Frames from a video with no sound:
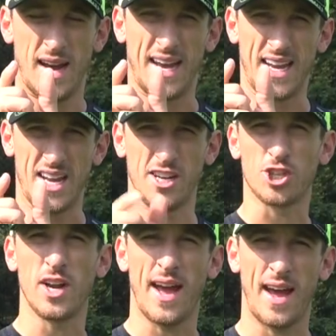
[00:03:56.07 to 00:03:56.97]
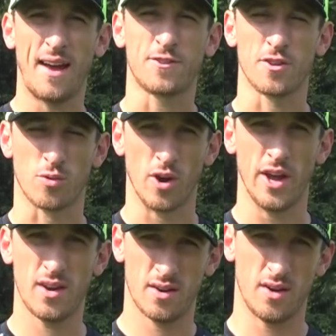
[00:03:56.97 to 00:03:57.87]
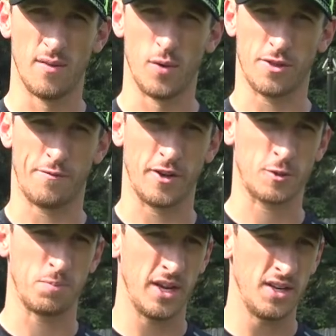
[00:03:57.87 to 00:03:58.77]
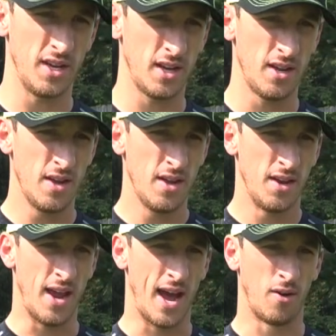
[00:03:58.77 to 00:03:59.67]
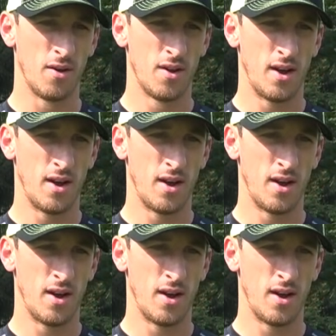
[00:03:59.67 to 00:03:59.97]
1.5 inches to the right of what the fixed blade did. Now,